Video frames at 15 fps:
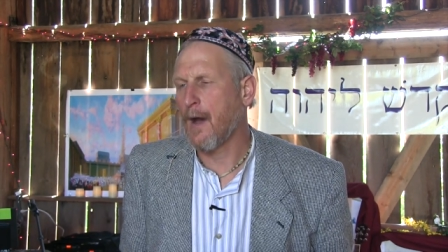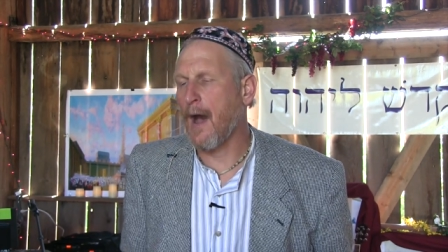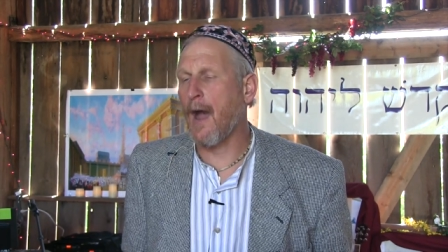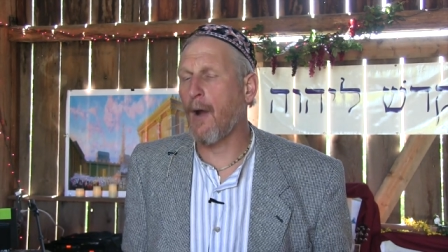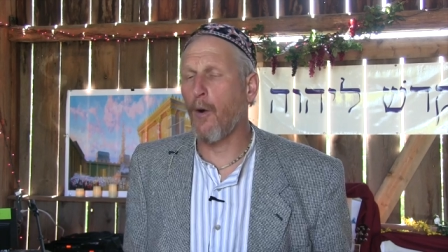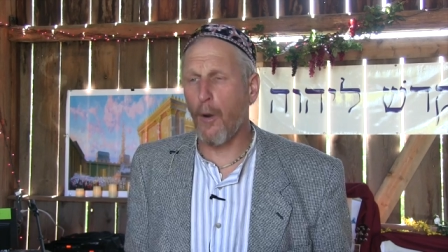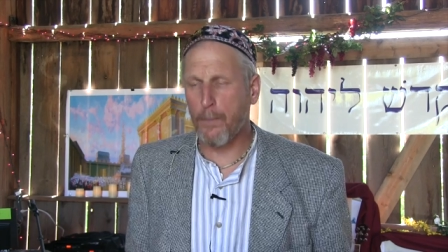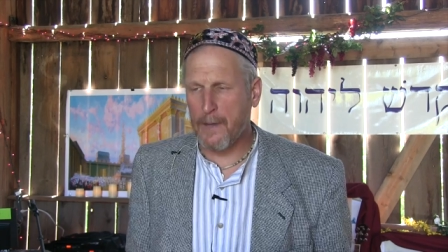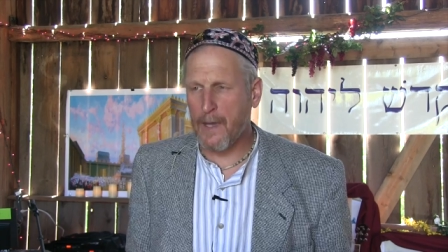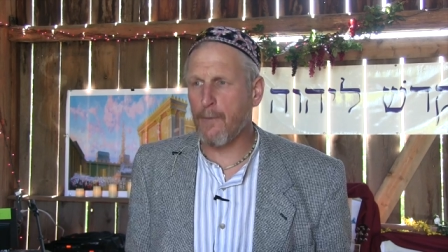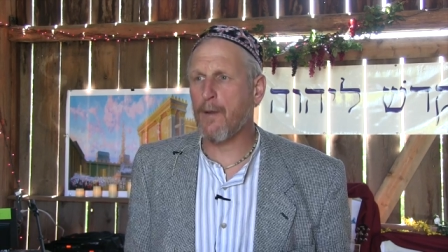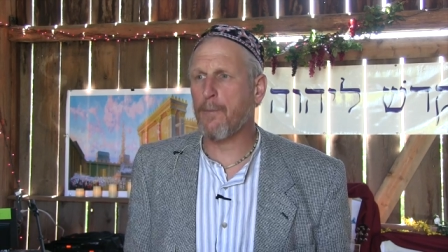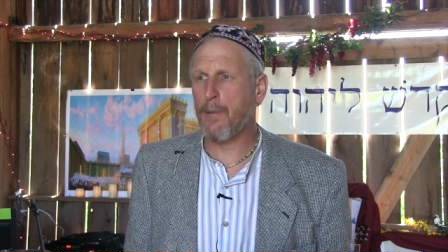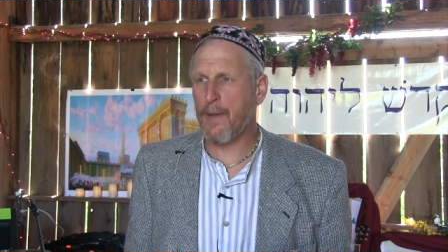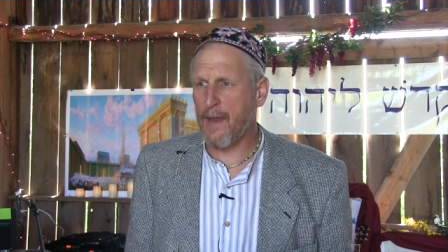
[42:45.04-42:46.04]
I hope they
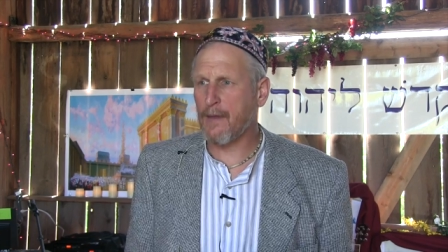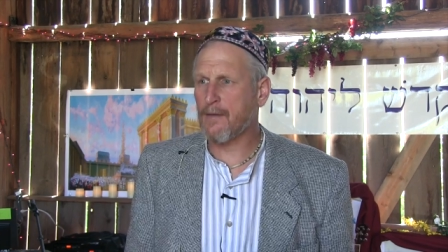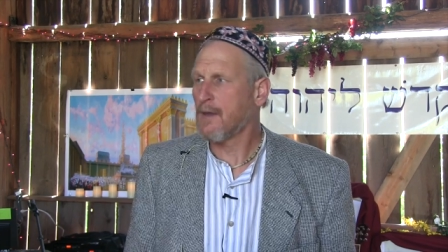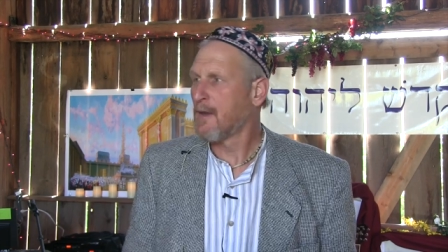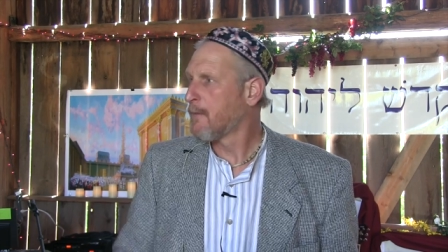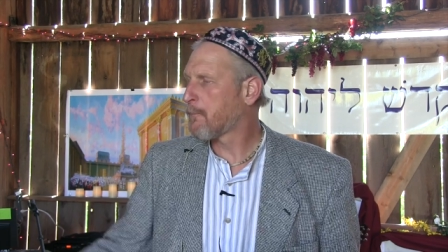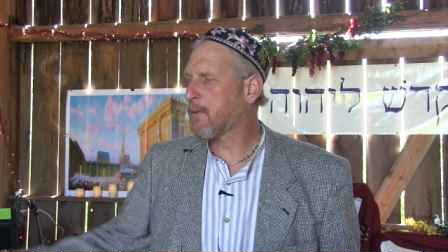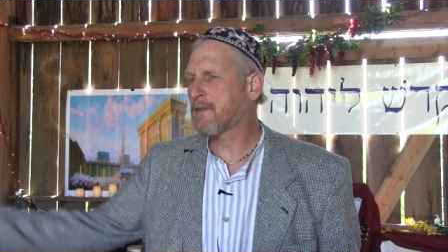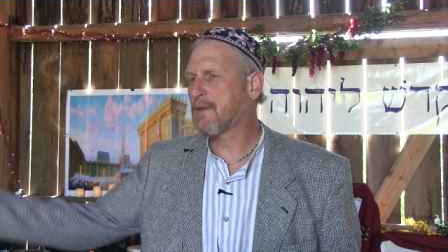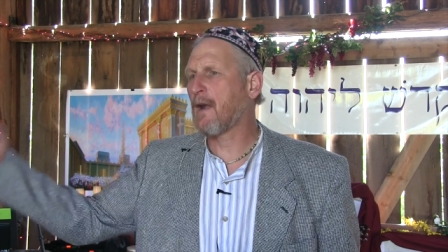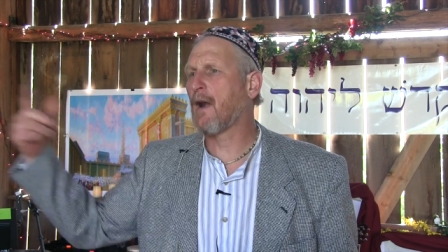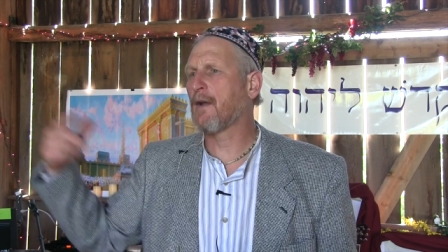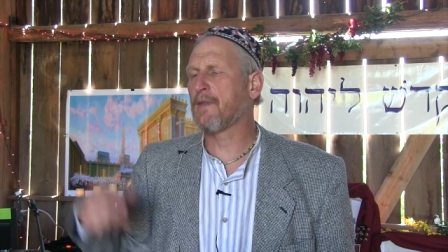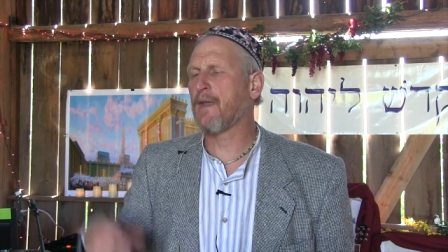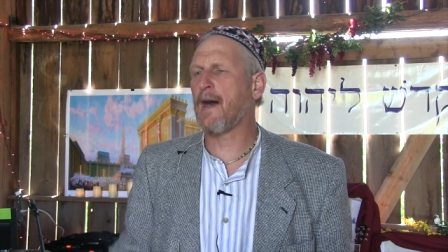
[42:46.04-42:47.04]
repent, but
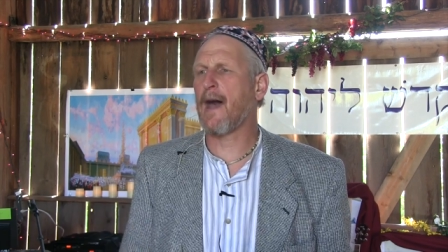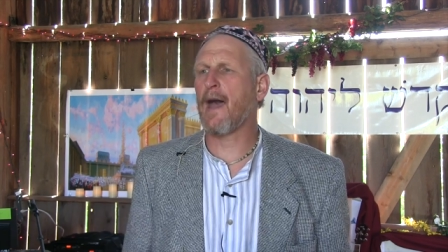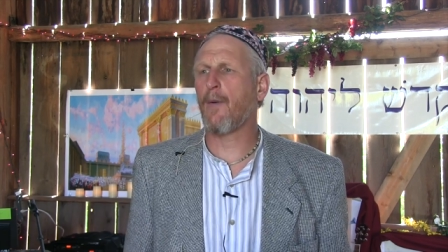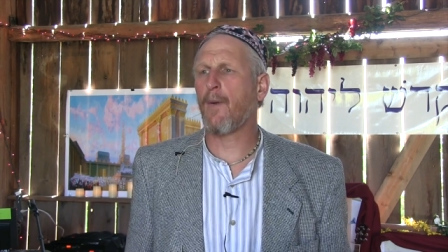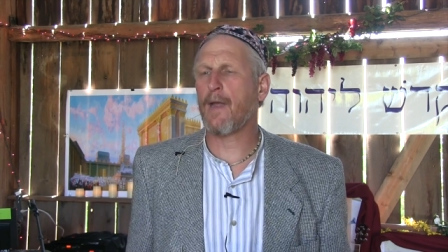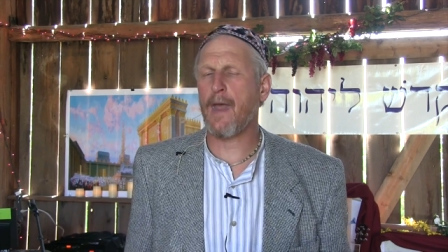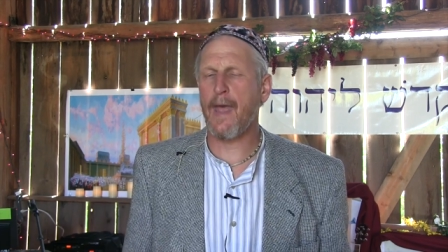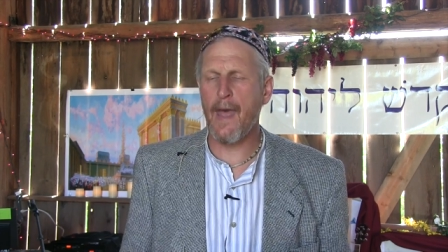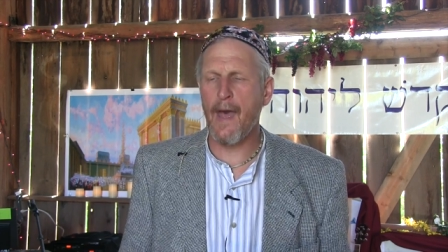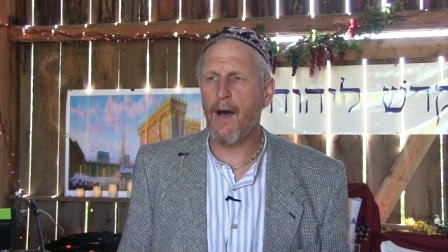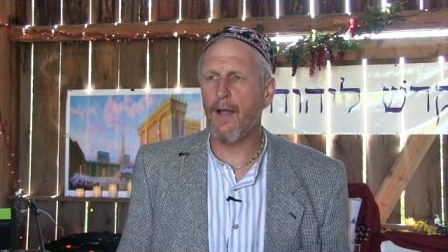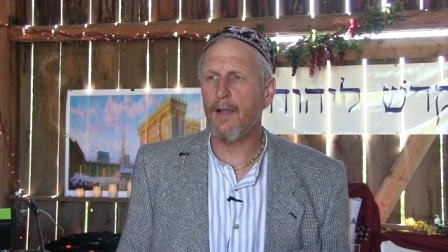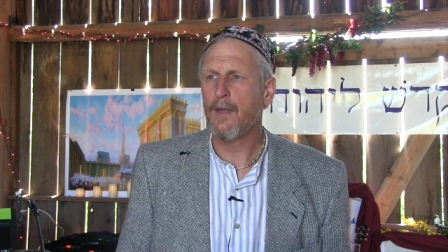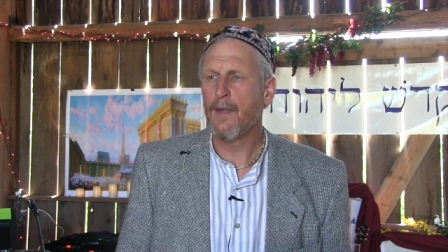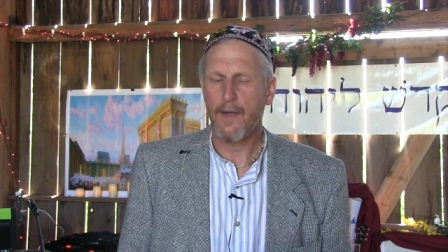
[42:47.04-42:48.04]
they're on the highway to
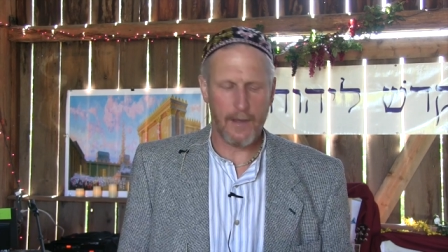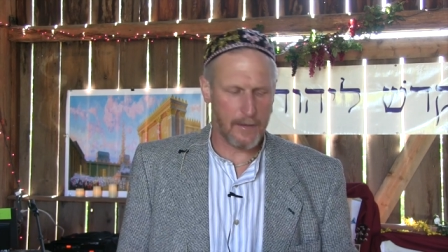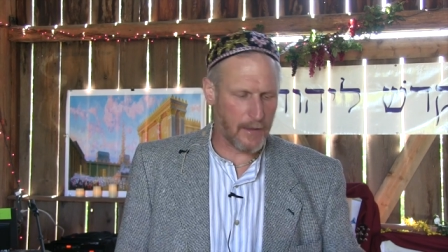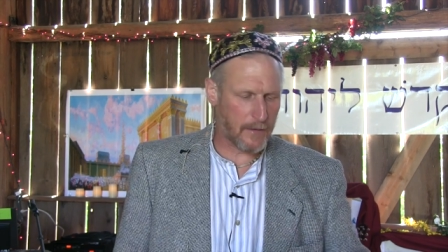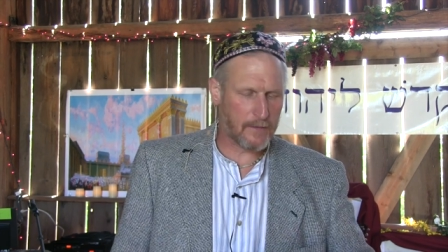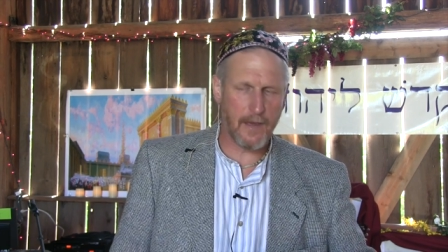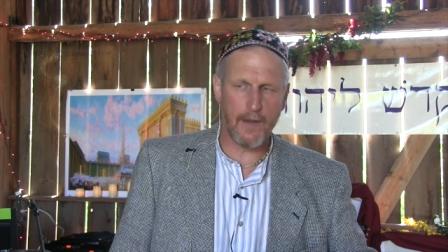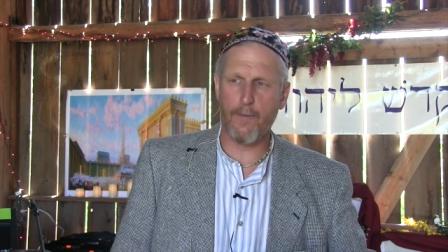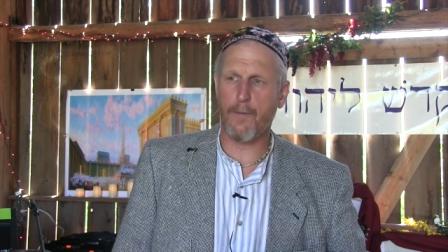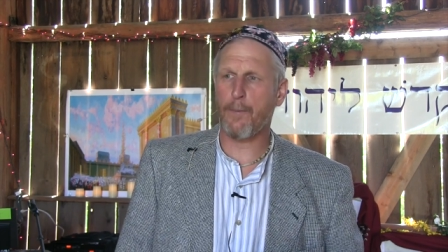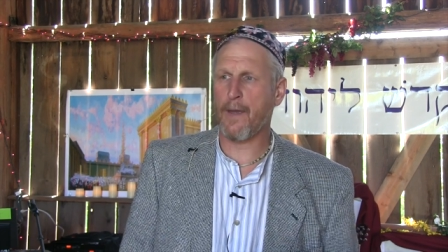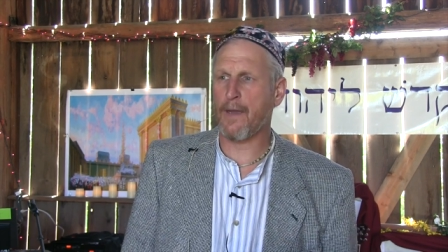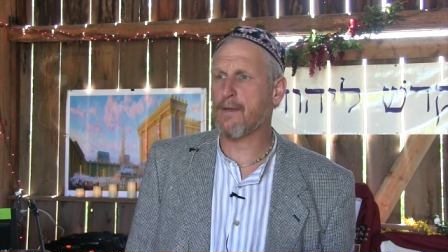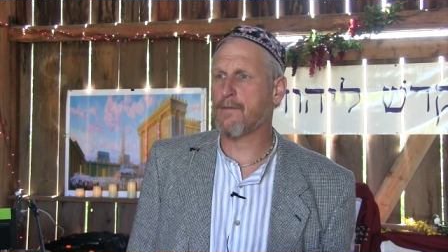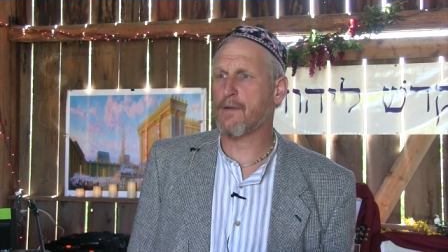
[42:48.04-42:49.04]
hell unless they
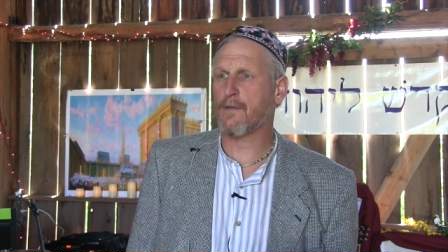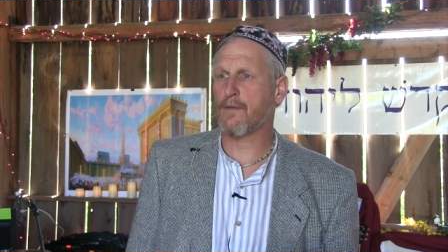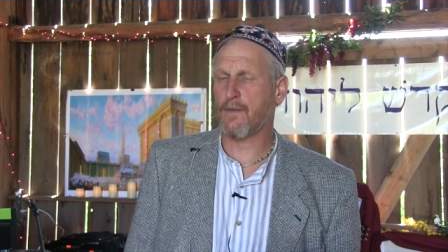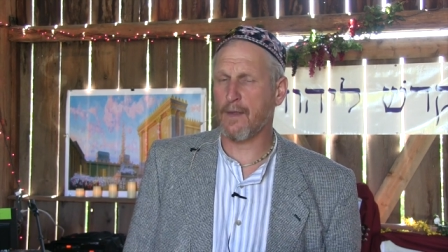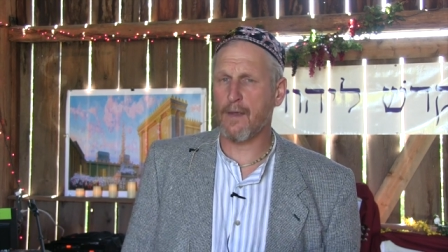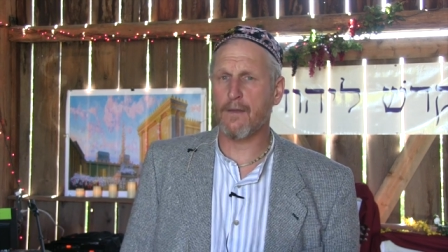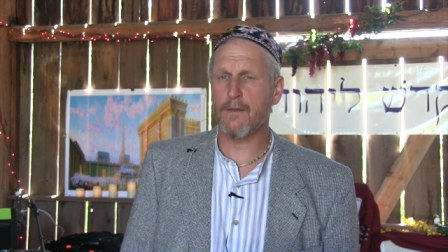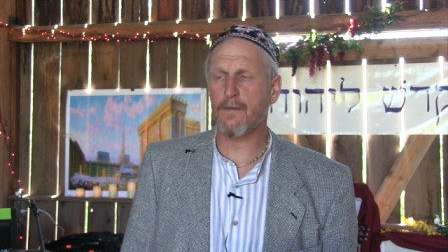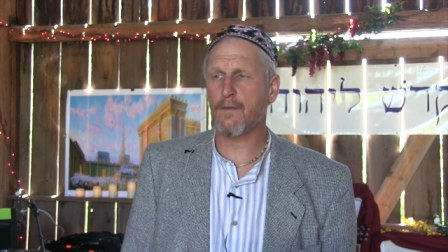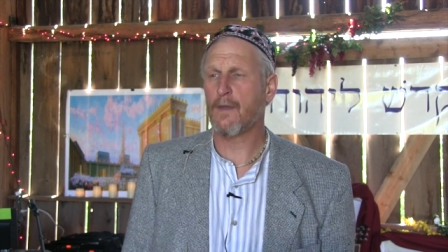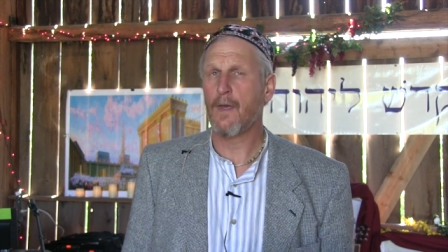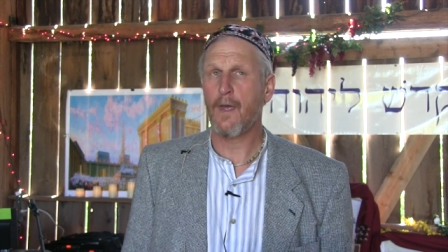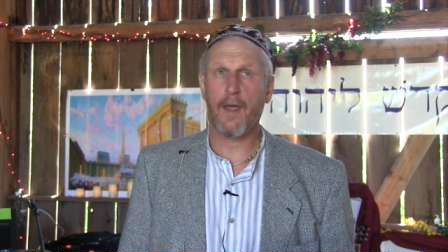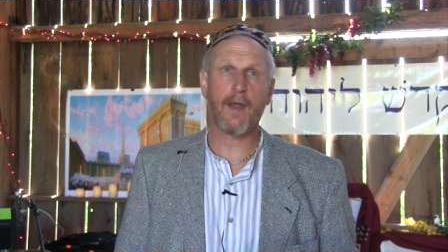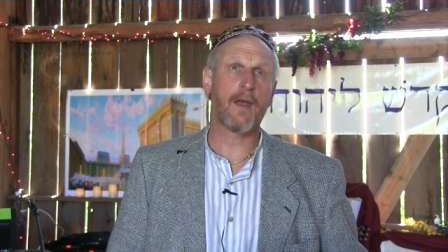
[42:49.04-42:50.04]
repent of their sins
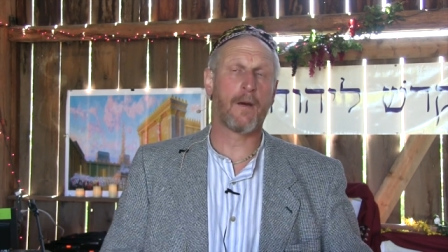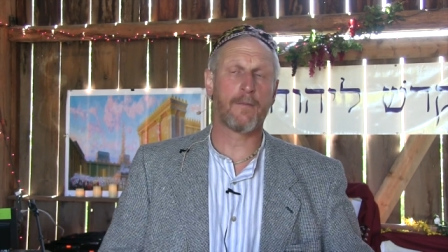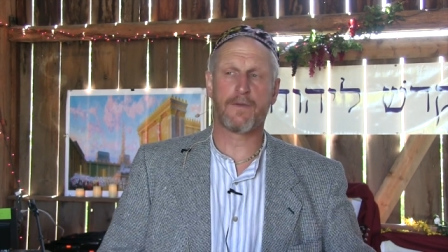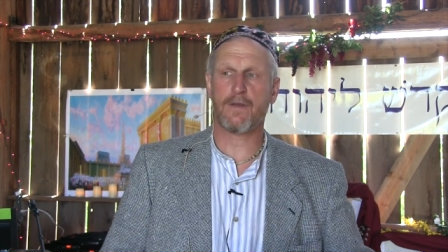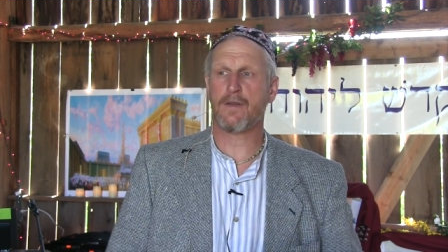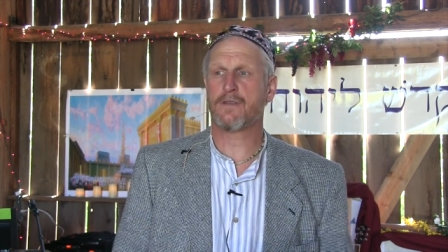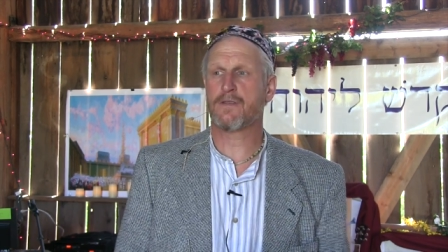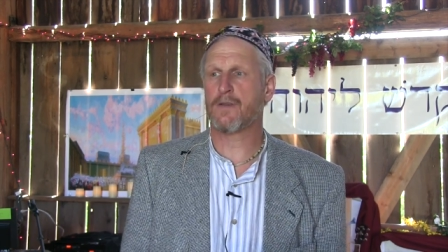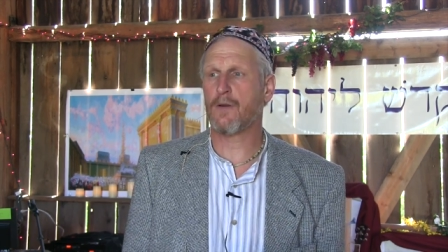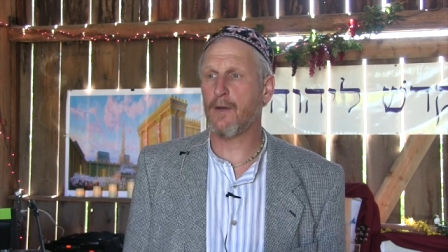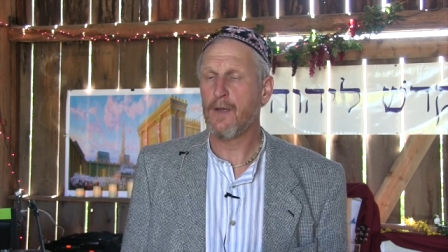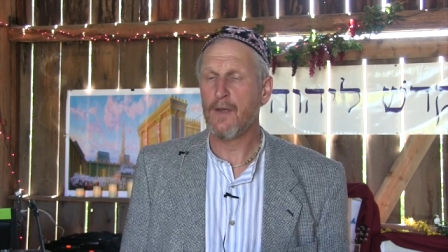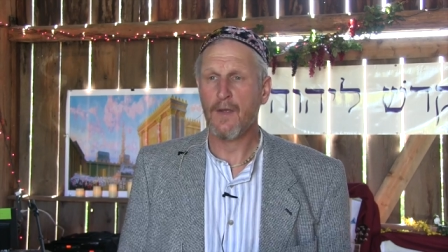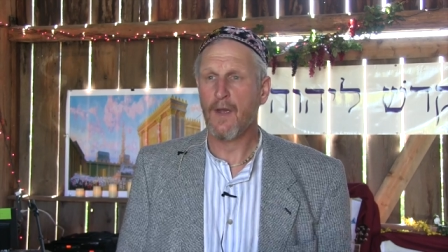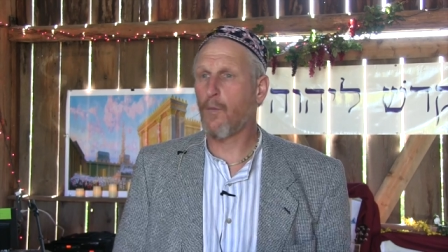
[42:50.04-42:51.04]
and come to Yeshua.